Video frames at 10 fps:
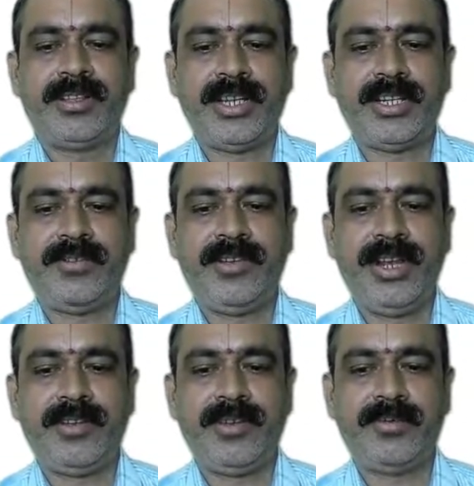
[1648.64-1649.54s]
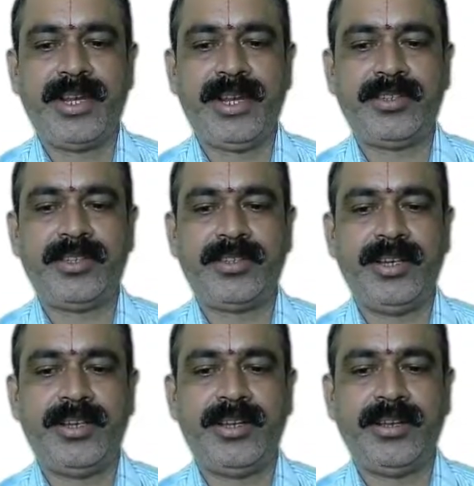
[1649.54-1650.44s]
Such fake websites
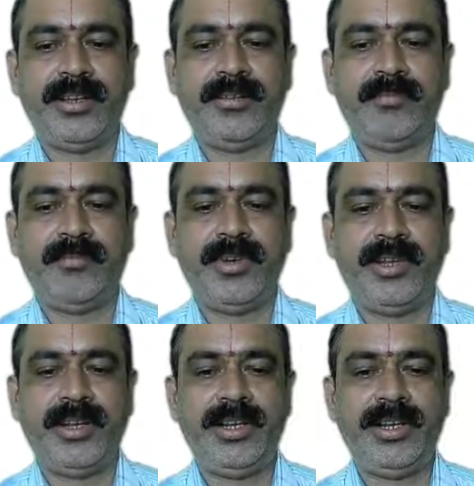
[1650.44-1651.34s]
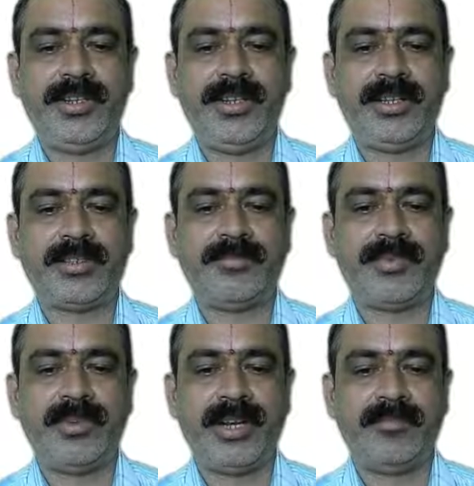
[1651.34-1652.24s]
send a malicious
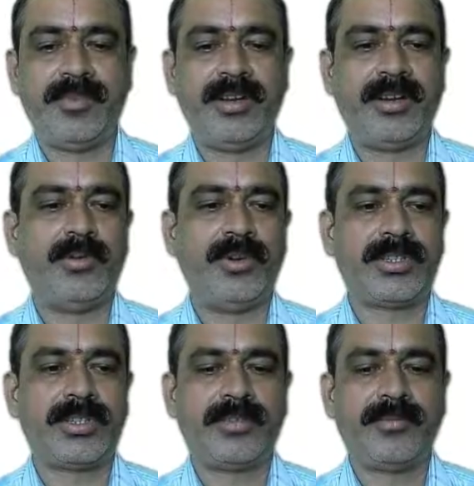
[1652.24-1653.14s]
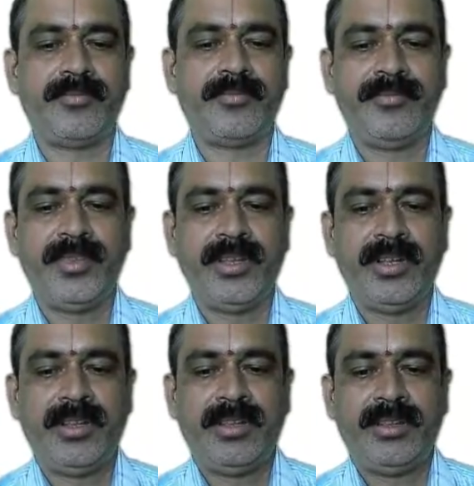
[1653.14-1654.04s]
program or codes
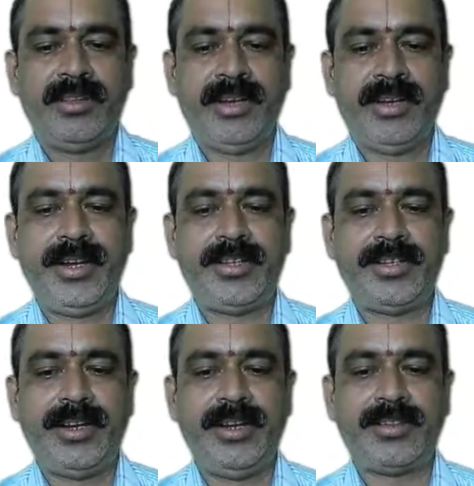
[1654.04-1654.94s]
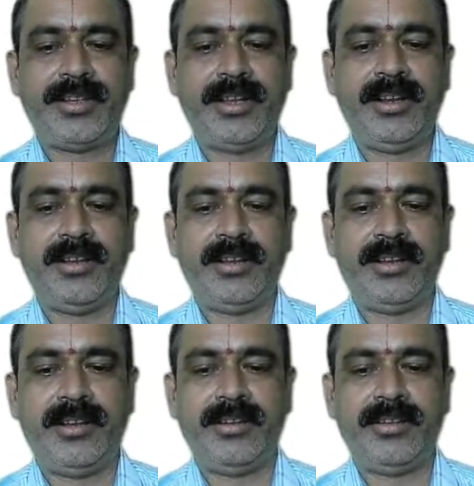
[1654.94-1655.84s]
that gets
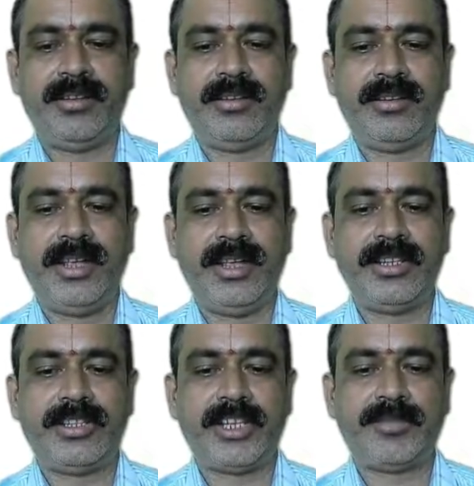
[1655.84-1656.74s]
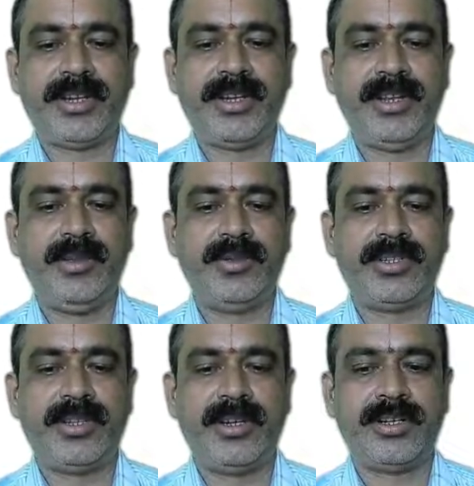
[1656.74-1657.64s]
installed on the unsuspecting
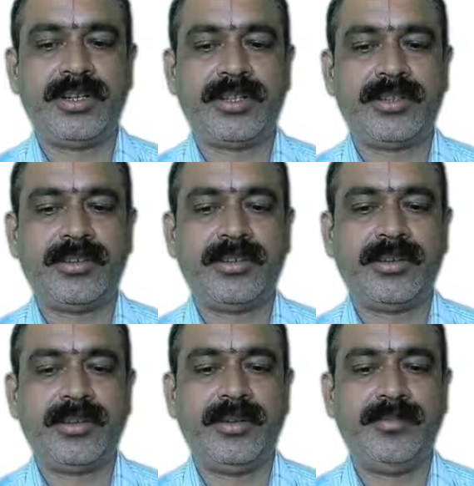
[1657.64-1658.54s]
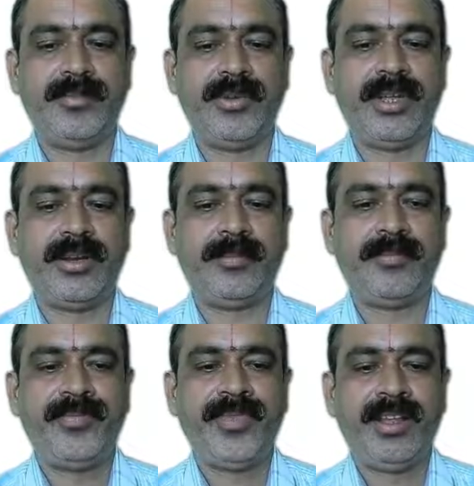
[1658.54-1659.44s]
user's
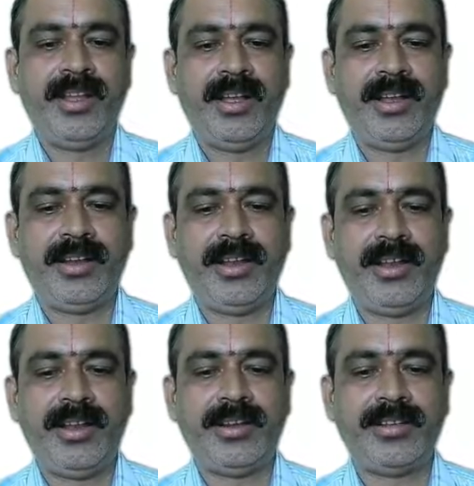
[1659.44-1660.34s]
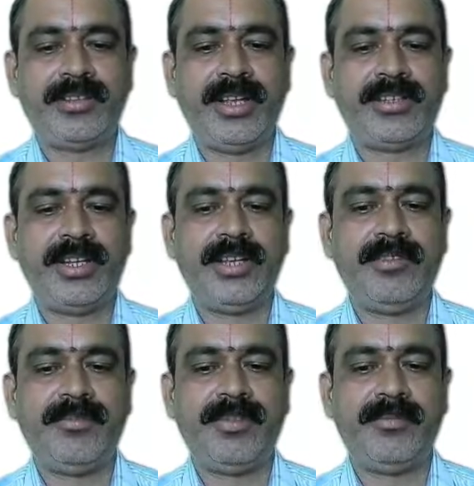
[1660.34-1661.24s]
computer and collect
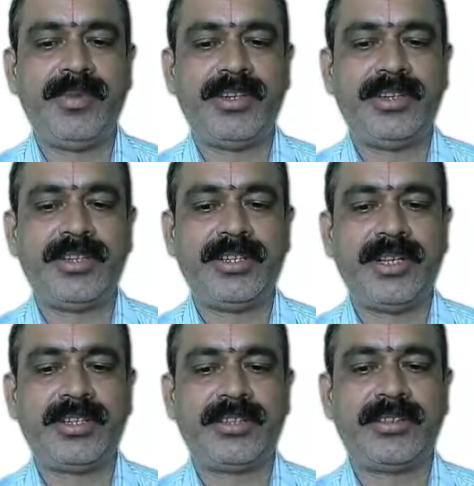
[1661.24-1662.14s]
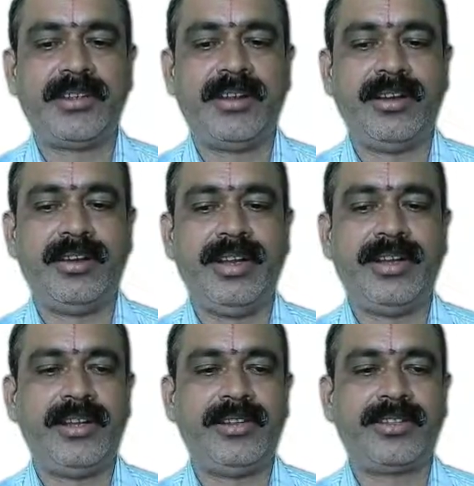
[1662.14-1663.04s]
sensitive information such as card
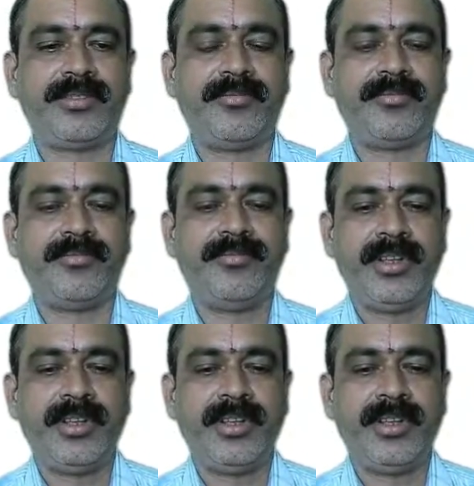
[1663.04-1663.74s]
details.